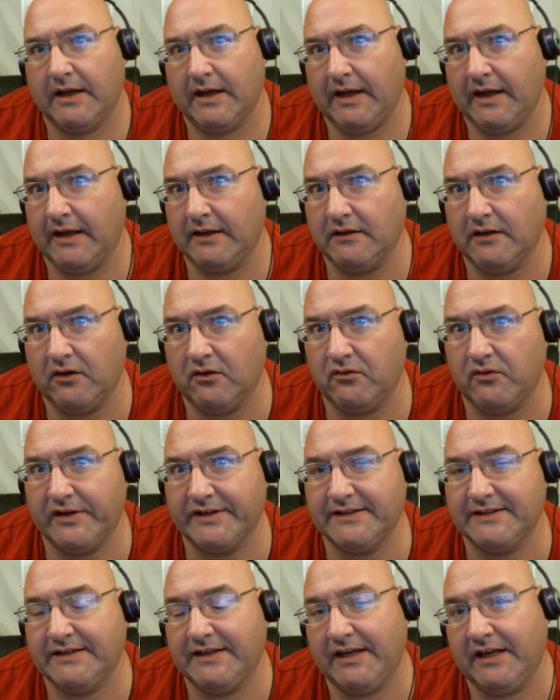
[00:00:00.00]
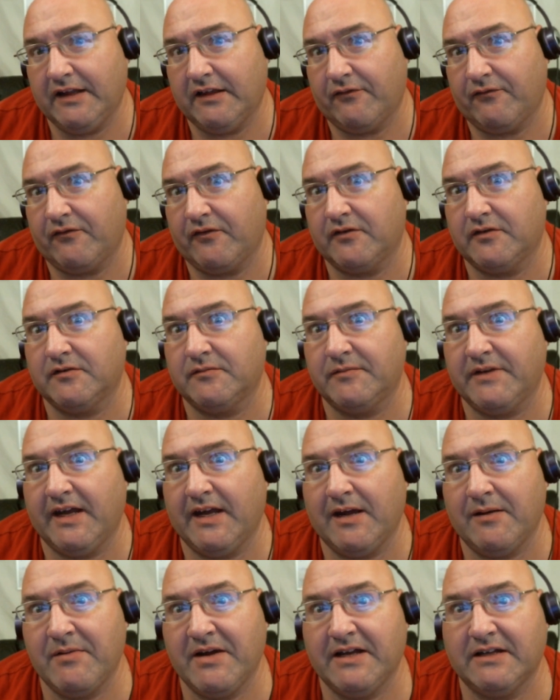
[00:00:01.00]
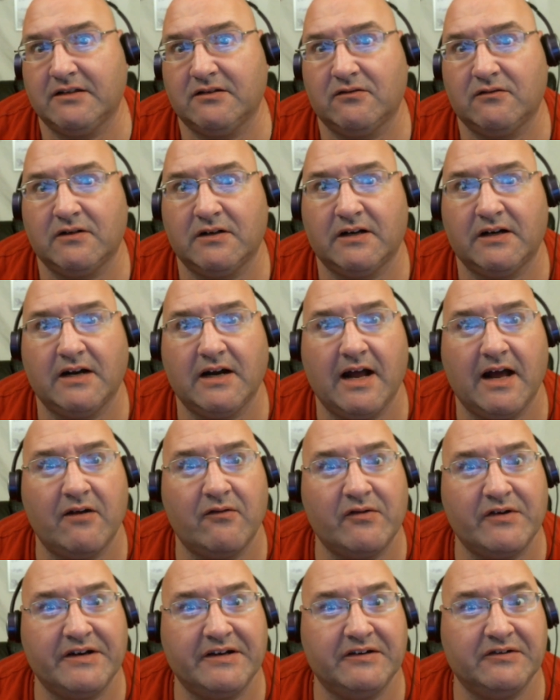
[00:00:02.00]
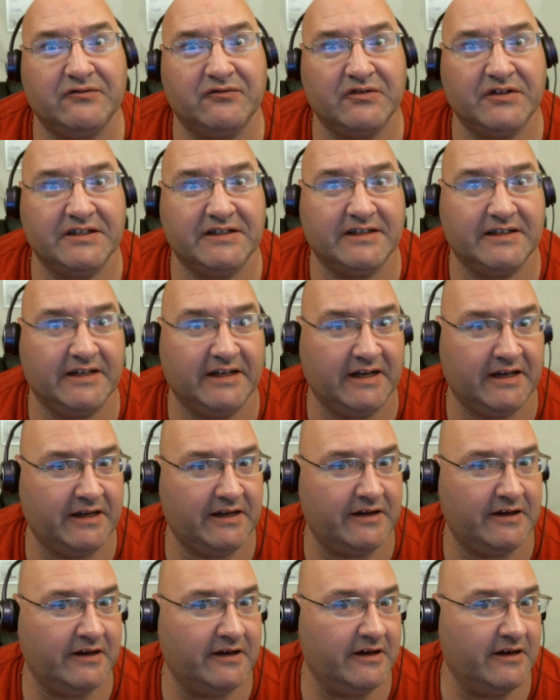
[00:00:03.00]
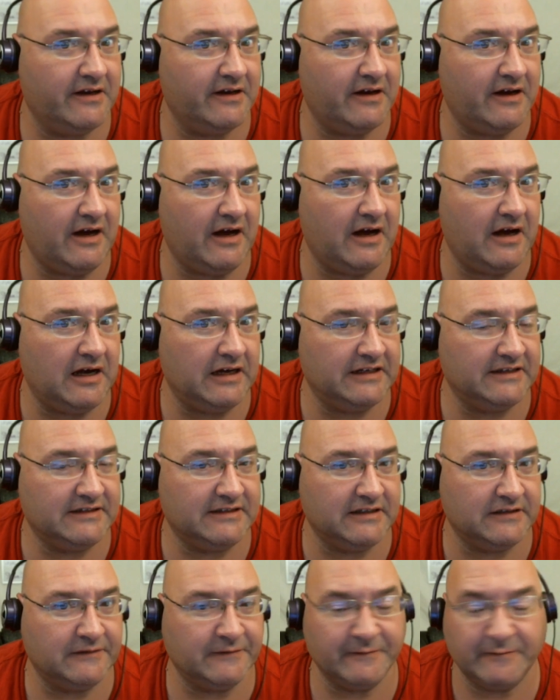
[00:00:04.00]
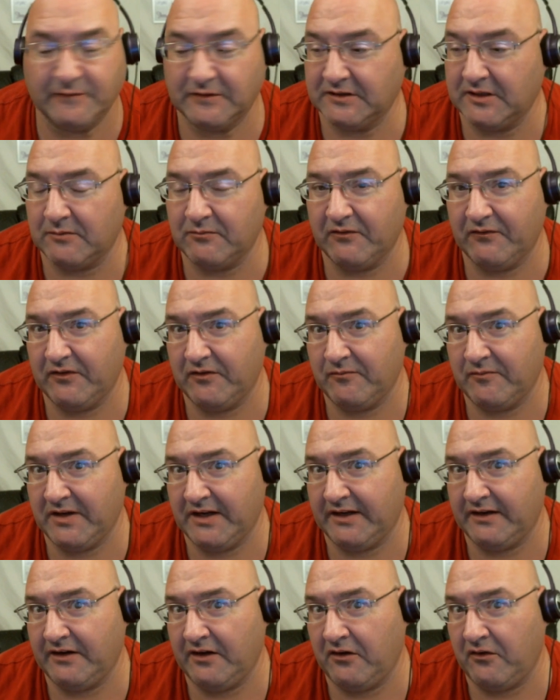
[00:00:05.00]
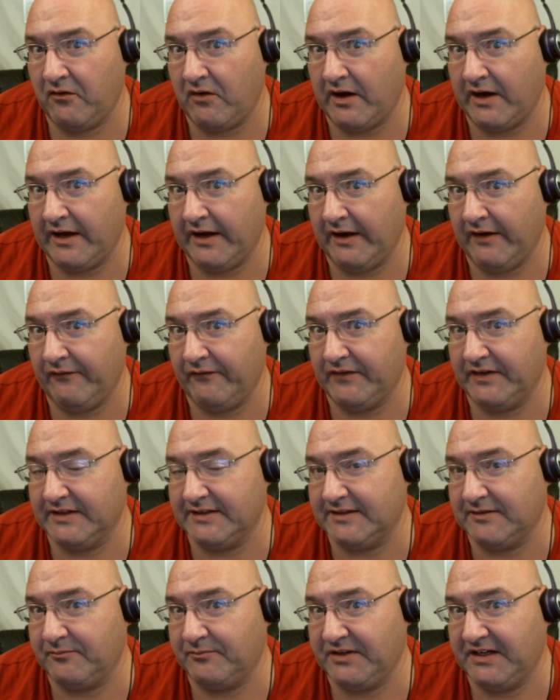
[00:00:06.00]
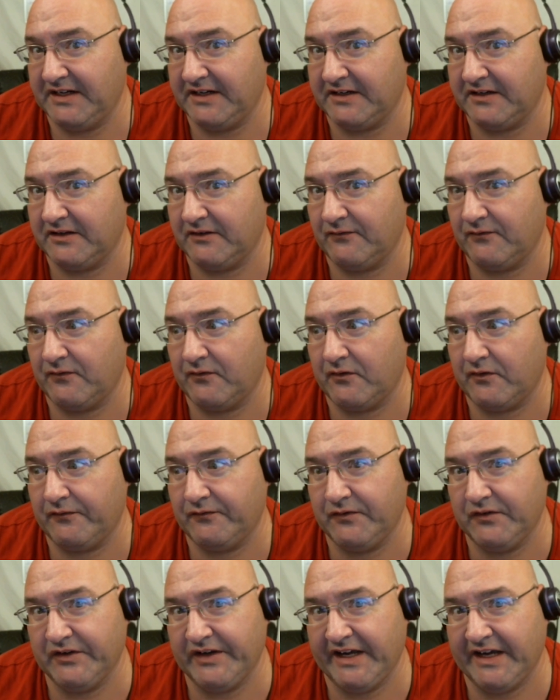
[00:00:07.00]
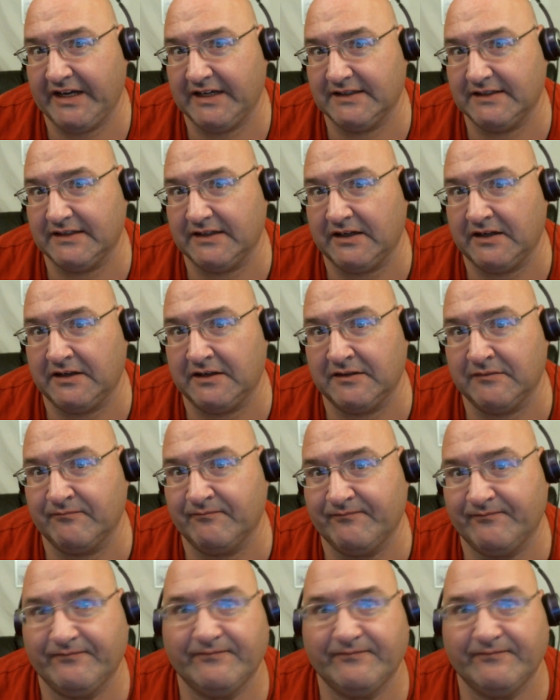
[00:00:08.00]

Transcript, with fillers: Hello, it's Keith from K M A's Corner. How are you doing today? Uh, as some, some of you may know, I have disappeared for a few days. Um,